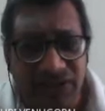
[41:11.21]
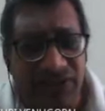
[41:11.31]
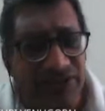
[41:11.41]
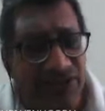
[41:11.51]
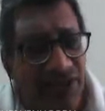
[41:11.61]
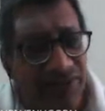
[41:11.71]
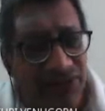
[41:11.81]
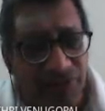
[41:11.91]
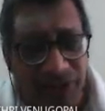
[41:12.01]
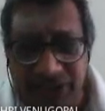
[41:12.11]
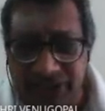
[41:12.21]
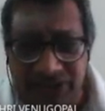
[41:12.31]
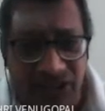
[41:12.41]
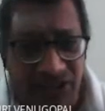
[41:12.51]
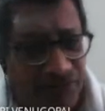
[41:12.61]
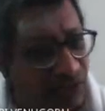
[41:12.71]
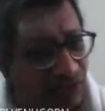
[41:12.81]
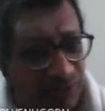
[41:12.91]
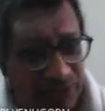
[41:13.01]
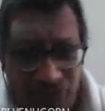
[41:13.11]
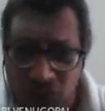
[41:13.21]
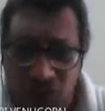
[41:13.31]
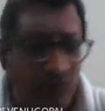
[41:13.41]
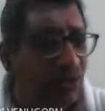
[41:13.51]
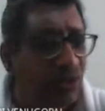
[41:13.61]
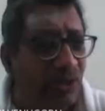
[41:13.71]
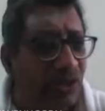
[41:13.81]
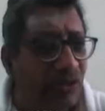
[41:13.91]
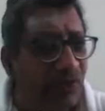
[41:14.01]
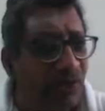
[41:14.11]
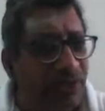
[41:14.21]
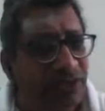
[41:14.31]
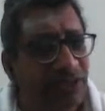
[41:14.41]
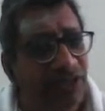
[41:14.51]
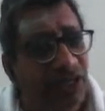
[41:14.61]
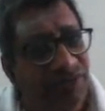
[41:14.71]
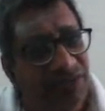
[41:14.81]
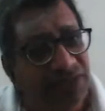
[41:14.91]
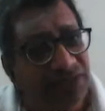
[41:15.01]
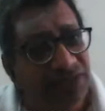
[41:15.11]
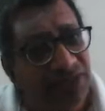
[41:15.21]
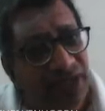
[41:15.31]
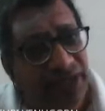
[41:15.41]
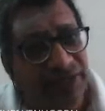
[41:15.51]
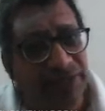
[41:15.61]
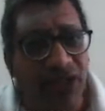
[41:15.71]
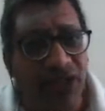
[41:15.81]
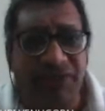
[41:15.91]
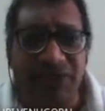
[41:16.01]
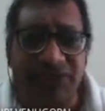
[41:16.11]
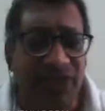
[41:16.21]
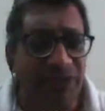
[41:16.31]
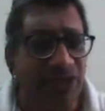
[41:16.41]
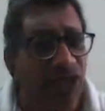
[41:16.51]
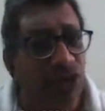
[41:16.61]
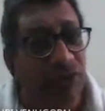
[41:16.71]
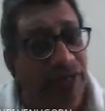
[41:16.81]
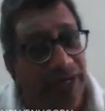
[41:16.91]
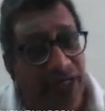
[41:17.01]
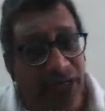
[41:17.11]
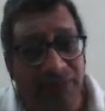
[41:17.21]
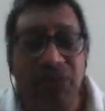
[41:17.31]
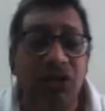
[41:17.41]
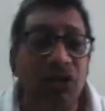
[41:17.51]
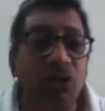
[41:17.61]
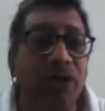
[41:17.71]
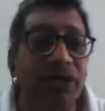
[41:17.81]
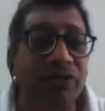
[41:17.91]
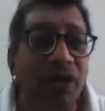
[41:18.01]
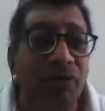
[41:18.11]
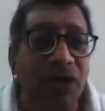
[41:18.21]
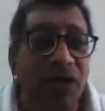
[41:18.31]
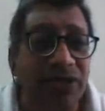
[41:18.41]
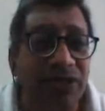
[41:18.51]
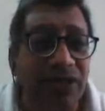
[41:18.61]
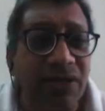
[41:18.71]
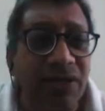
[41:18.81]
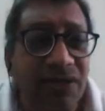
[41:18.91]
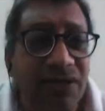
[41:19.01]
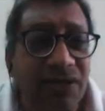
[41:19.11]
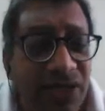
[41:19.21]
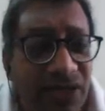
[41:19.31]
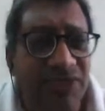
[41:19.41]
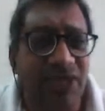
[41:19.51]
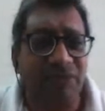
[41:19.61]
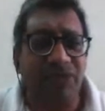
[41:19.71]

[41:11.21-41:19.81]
the service begins at 40.4. What is the service time? Service time is also random. Look at the formulas here. Service time